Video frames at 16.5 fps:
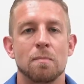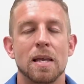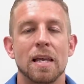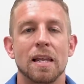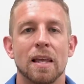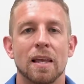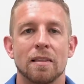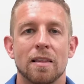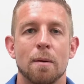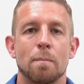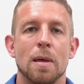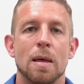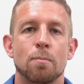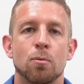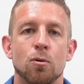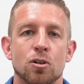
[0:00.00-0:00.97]
meaning that
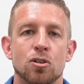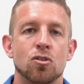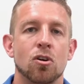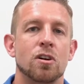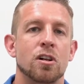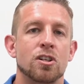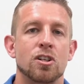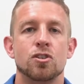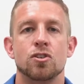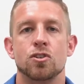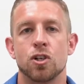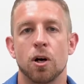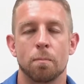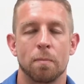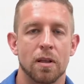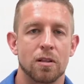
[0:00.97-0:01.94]
people are starting to just
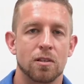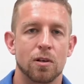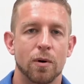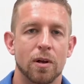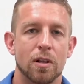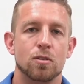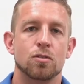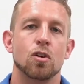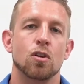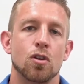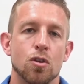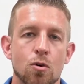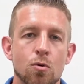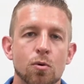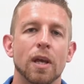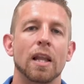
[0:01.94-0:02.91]
jump into it so
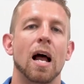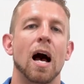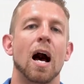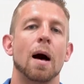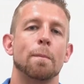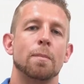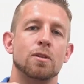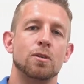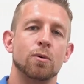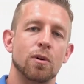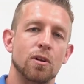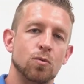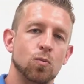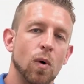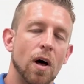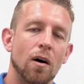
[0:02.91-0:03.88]
you can hop into it
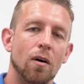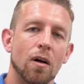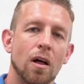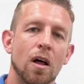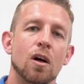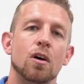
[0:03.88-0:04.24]
as well,